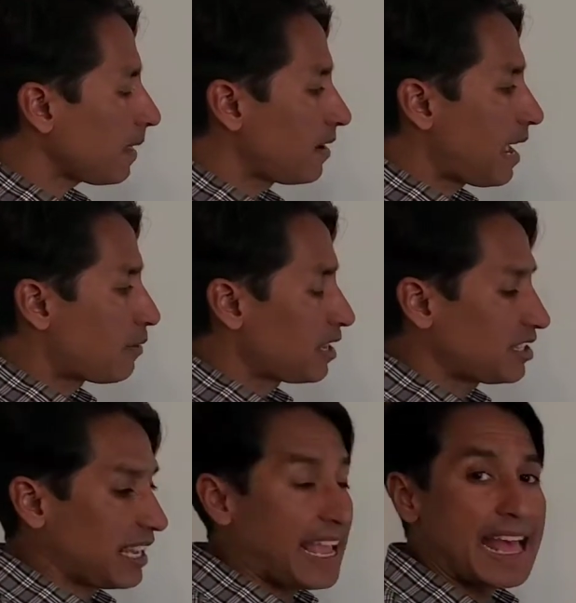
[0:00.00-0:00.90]
Now
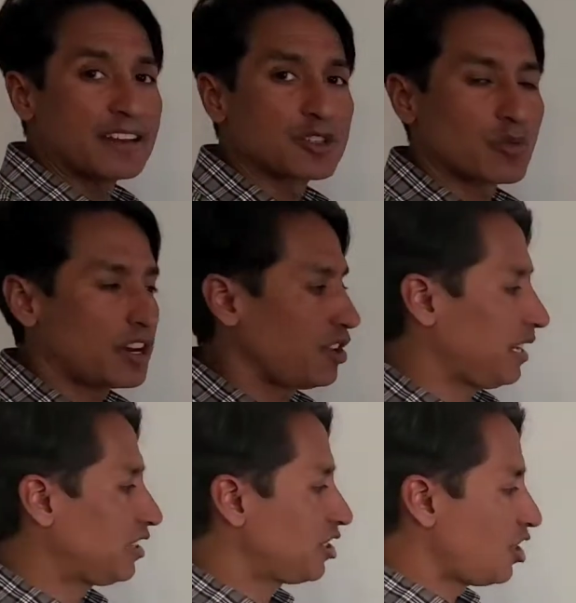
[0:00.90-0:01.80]
this again is where you
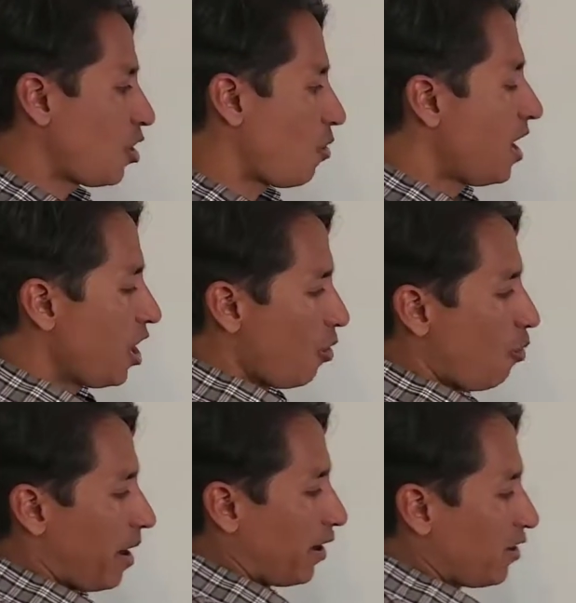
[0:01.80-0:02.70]
need to know,
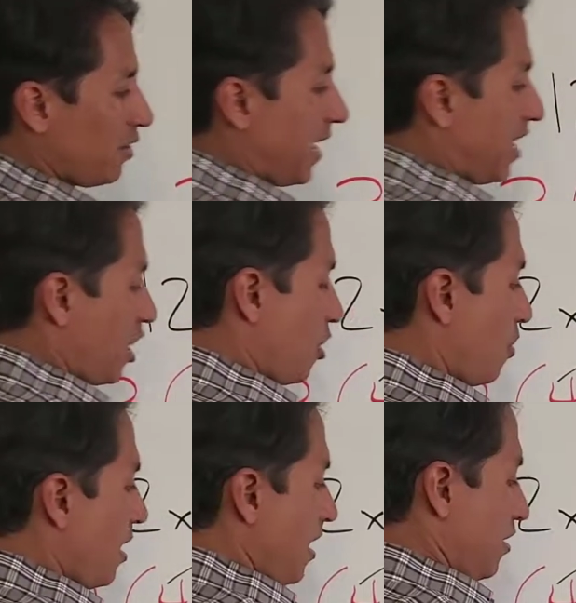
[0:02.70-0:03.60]
where do they
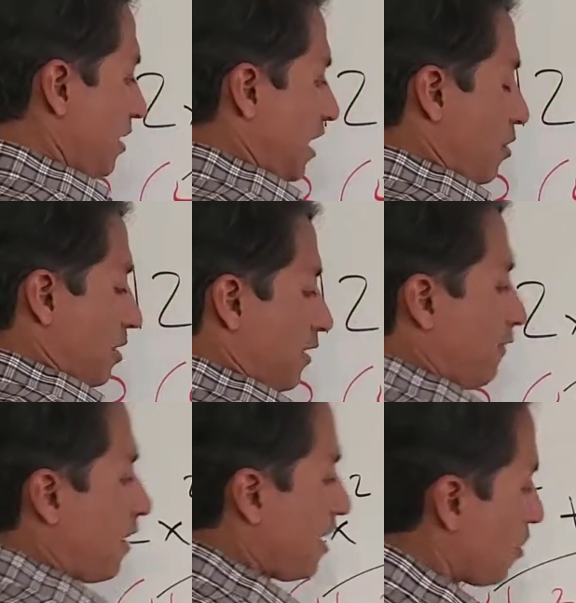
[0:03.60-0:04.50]
go? Do they go in the
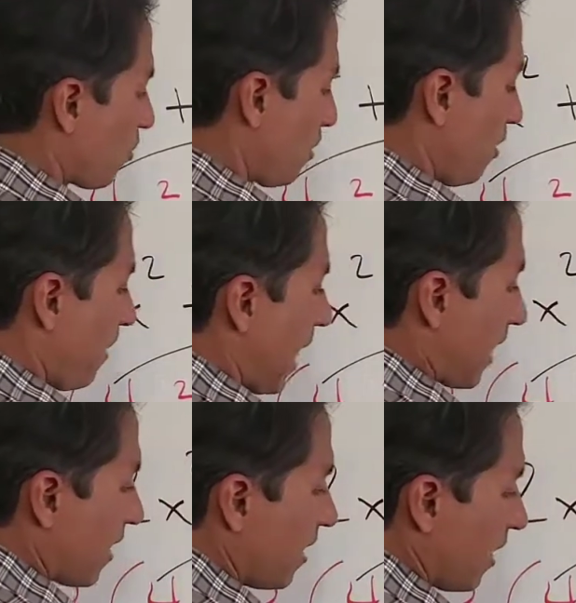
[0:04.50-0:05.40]
front or the
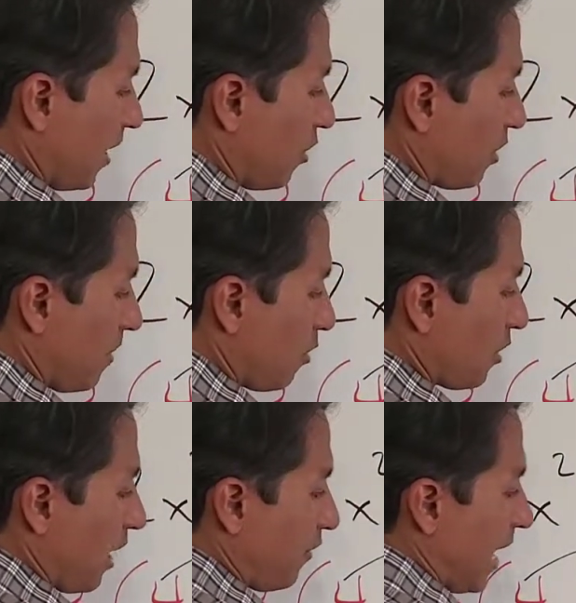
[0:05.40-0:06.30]
back? I know they both
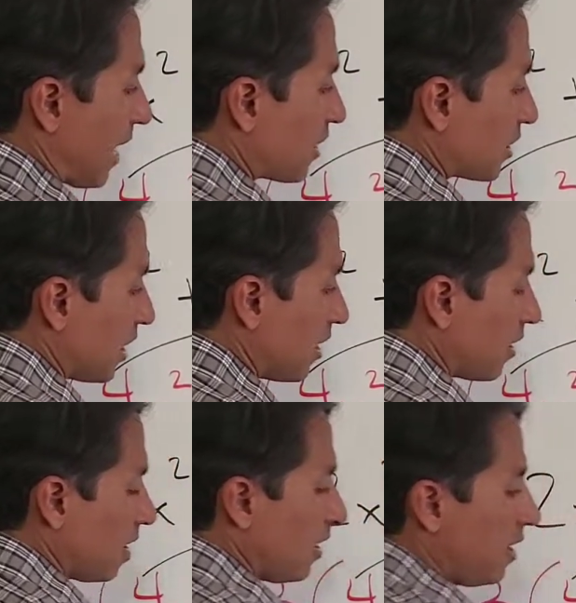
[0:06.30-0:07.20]
have an X.
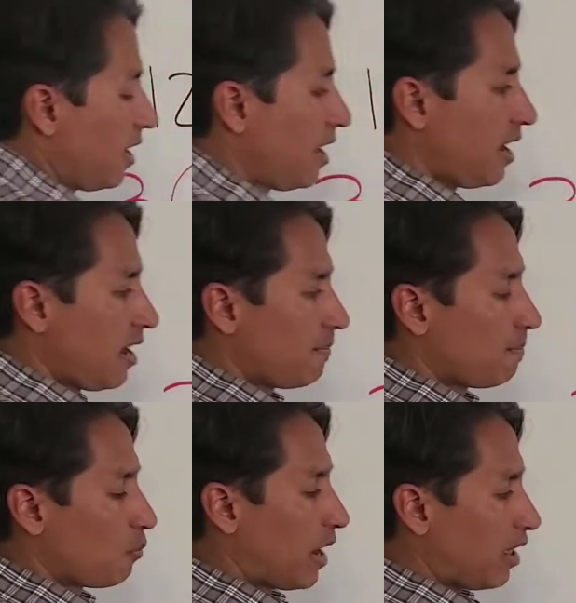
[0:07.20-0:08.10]

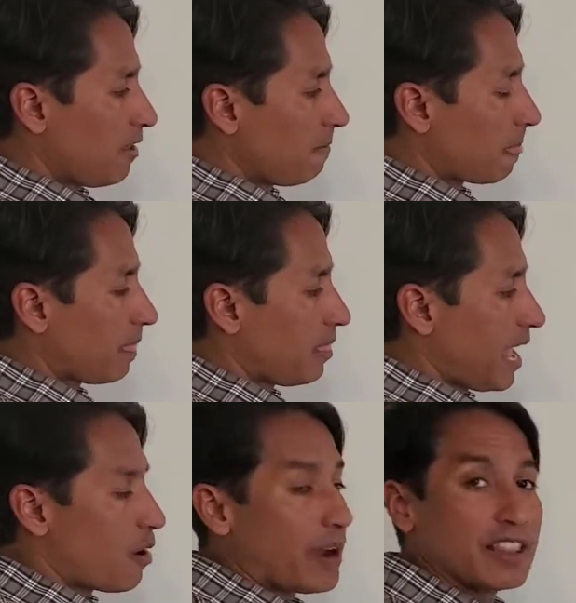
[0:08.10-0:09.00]
Well,
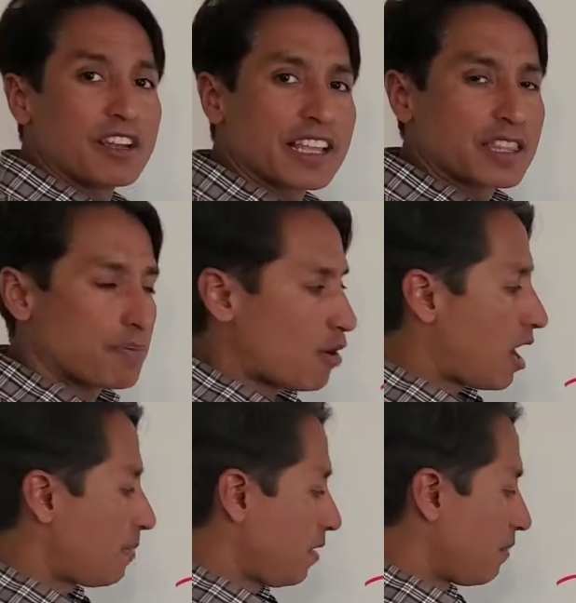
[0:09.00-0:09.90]
now I look at the
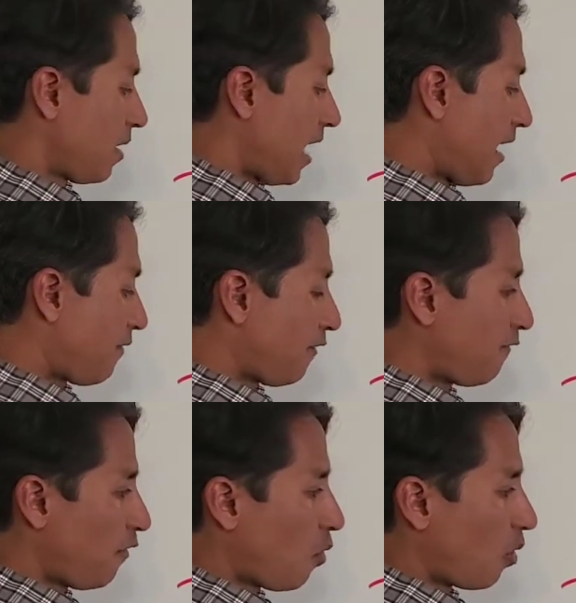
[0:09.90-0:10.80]
problem. I have a
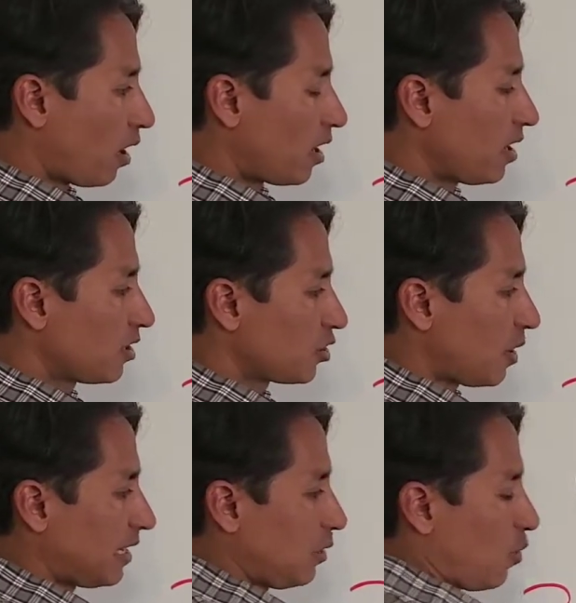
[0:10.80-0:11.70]
4, so
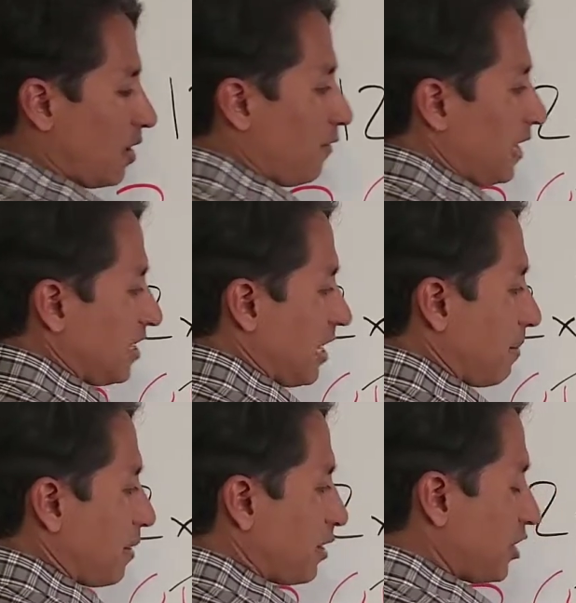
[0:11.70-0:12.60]
I need one of these
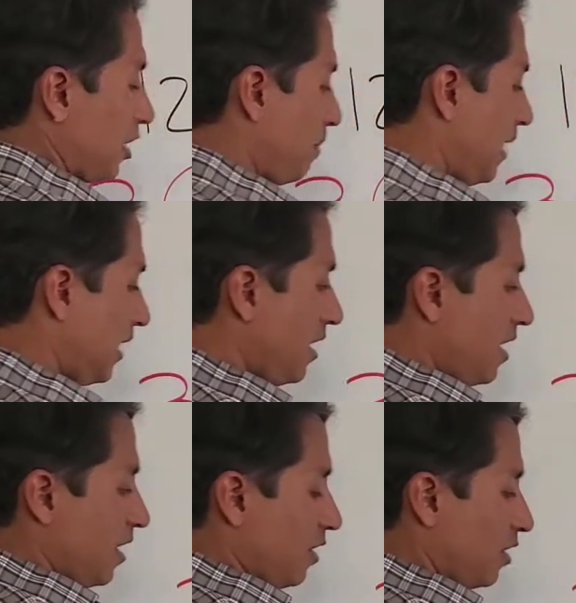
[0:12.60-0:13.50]
numbers to be
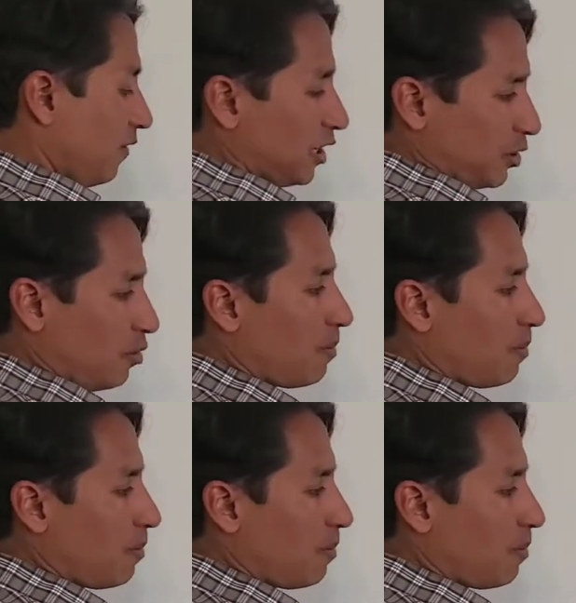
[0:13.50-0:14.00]
divisible